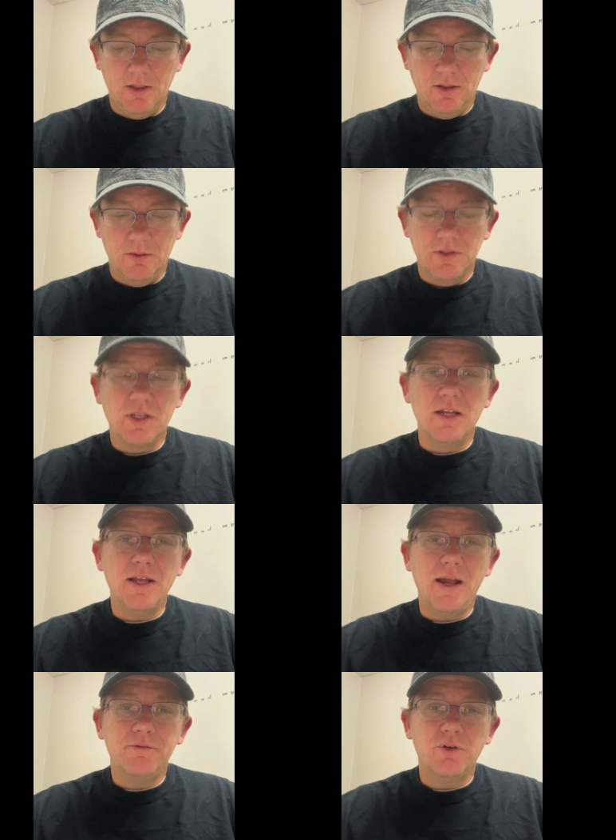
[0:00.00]

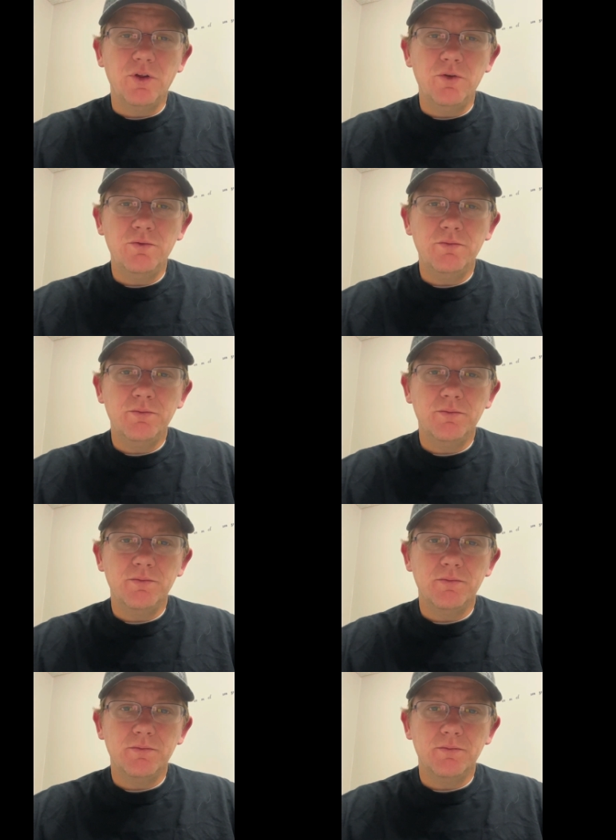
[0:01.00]
Sunday afternoon,
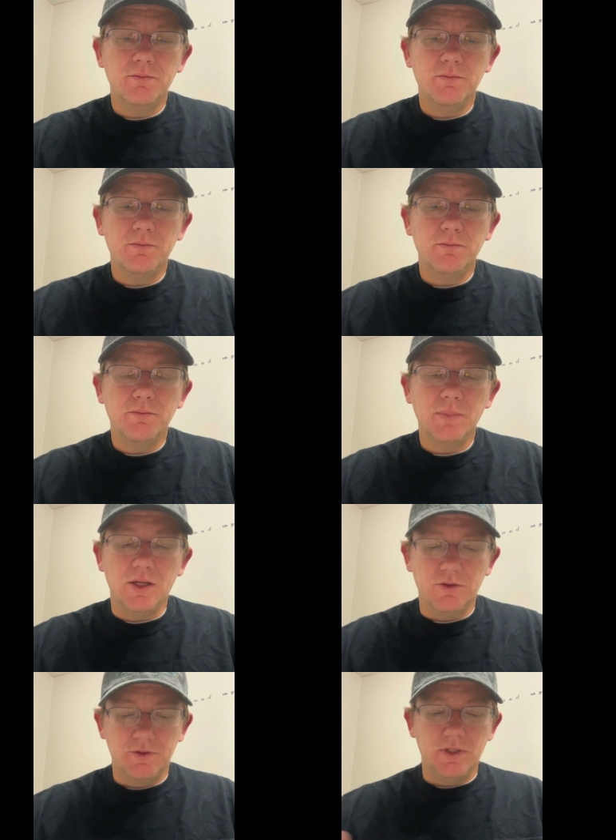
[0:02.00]

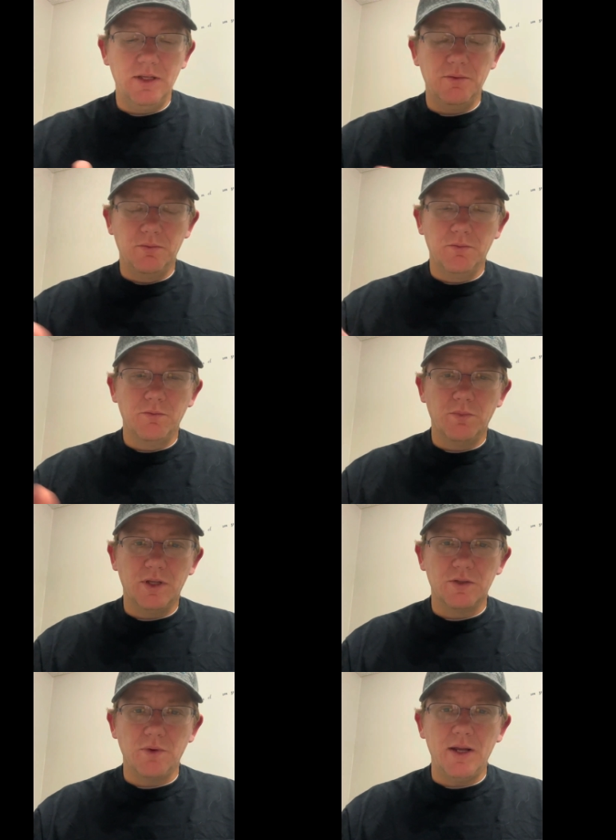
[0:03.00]
as you'll see,
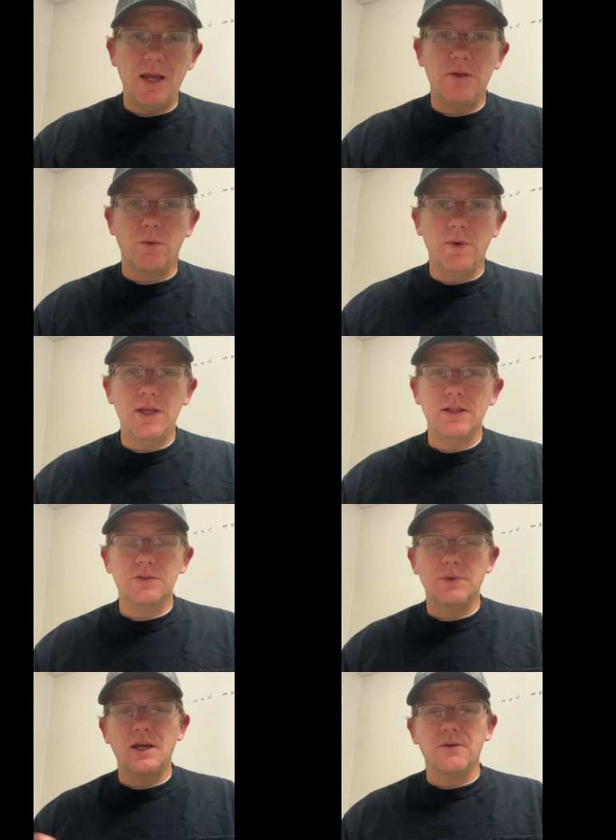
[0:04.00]
because right now the winds,
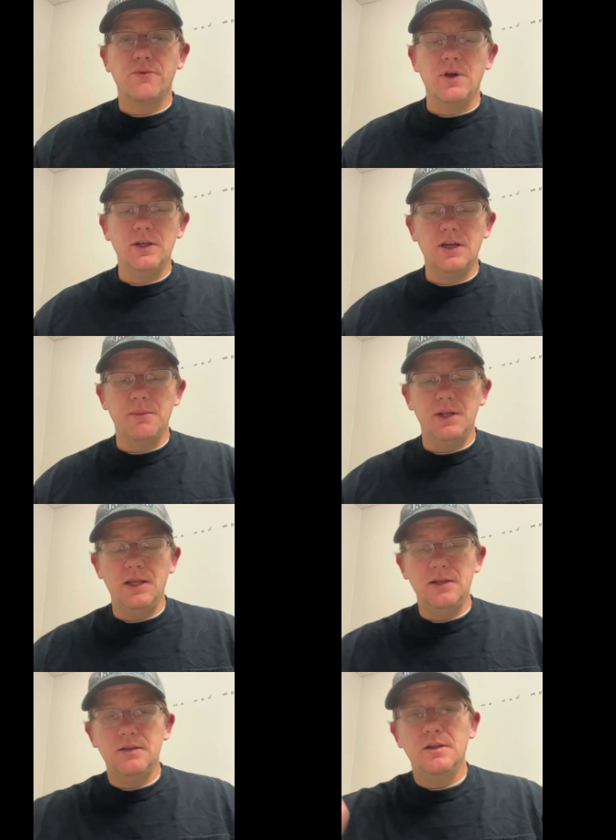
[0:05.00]
we got a front coming
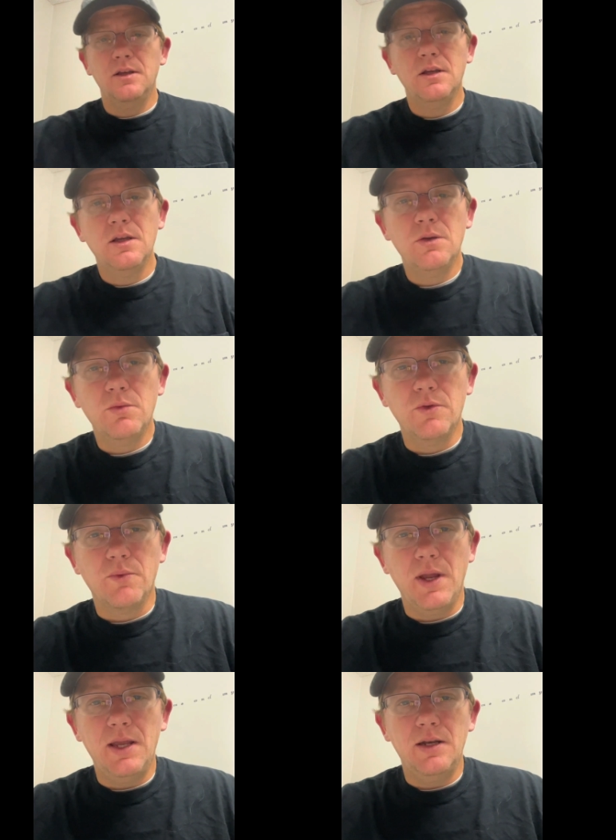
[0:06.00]
in with
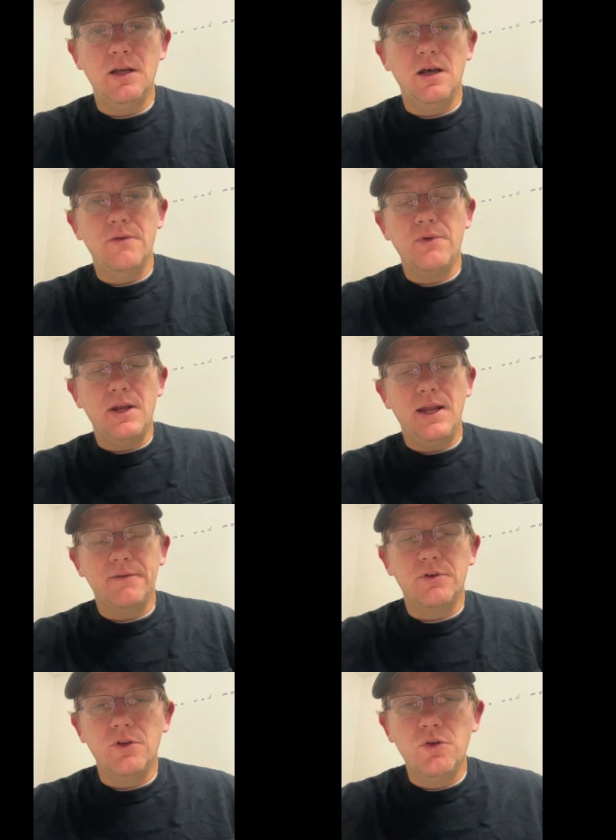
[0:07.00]
rain Friday
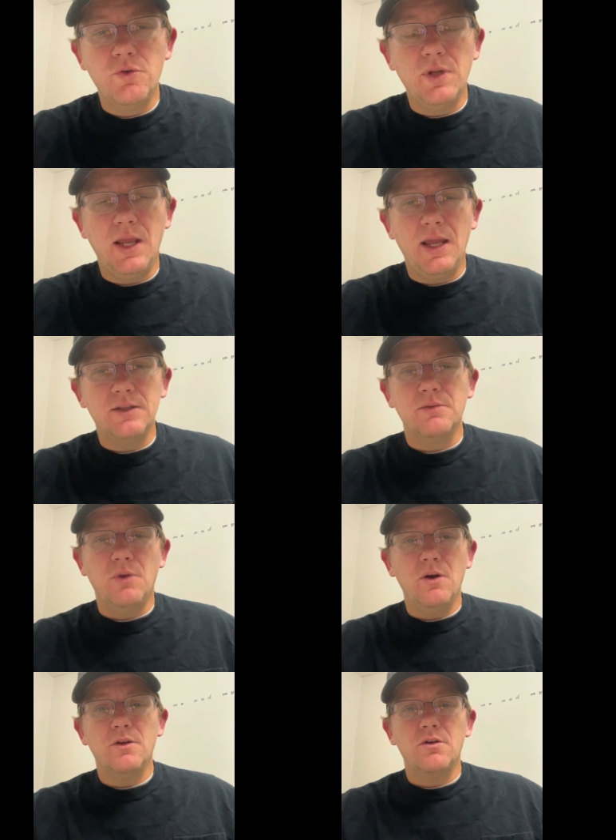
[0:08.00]
afternoon, and
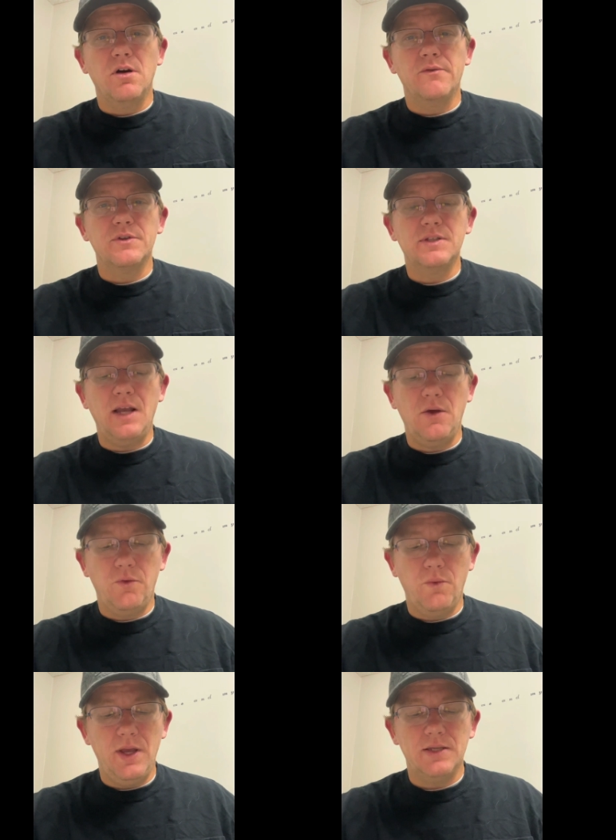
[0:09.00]
tomorrow they're calling for
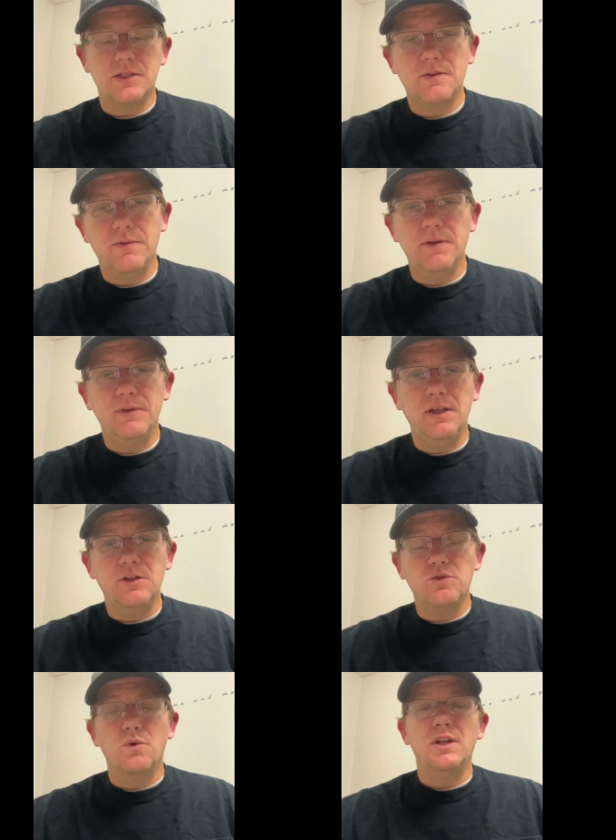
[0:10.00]
southwest 15 to
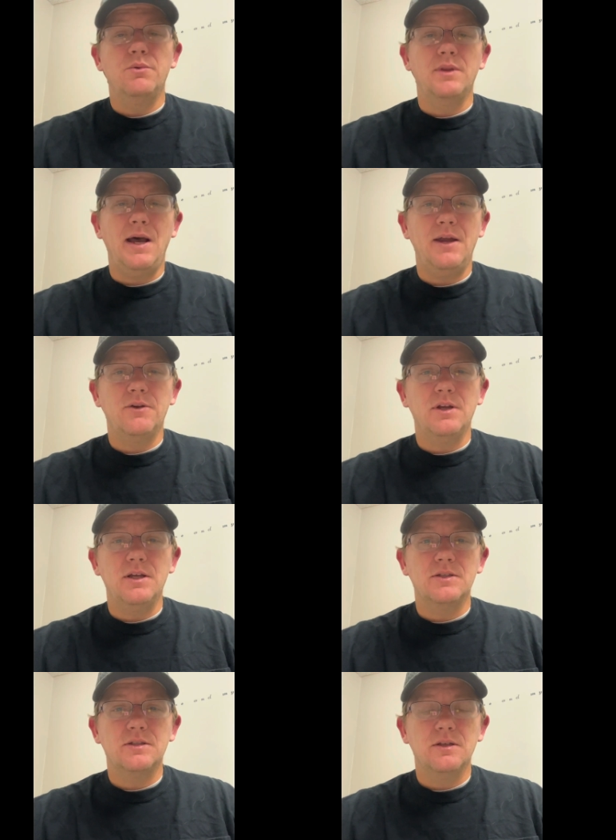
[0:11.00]
20 with higher
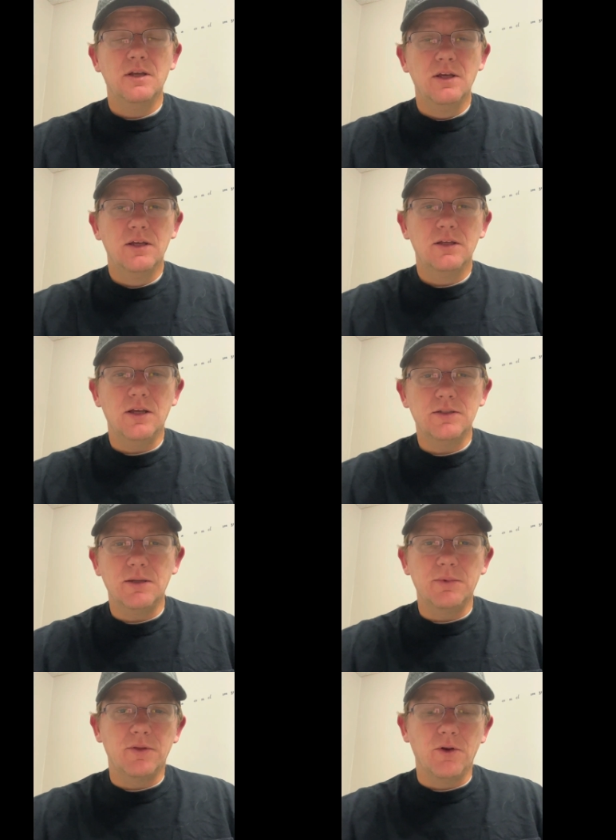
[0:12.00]
gusts
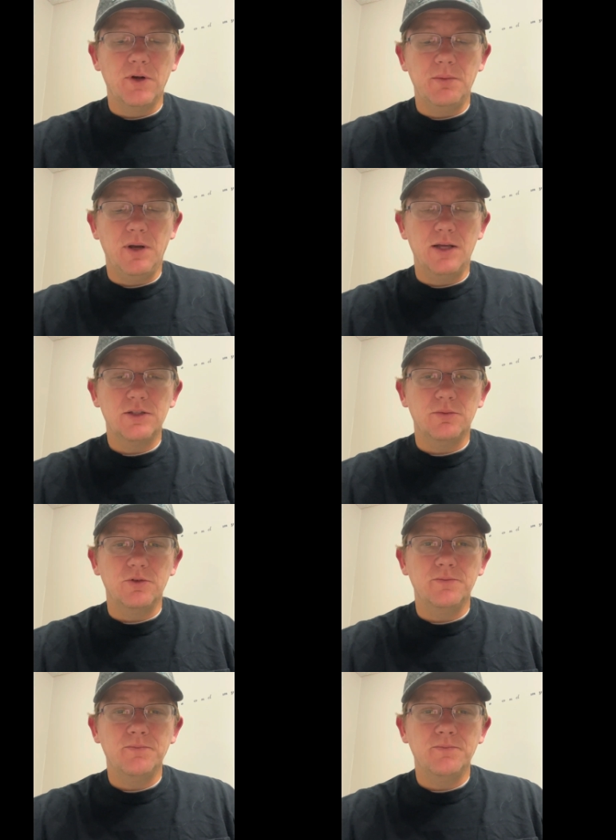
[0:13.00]
up to 30 possible.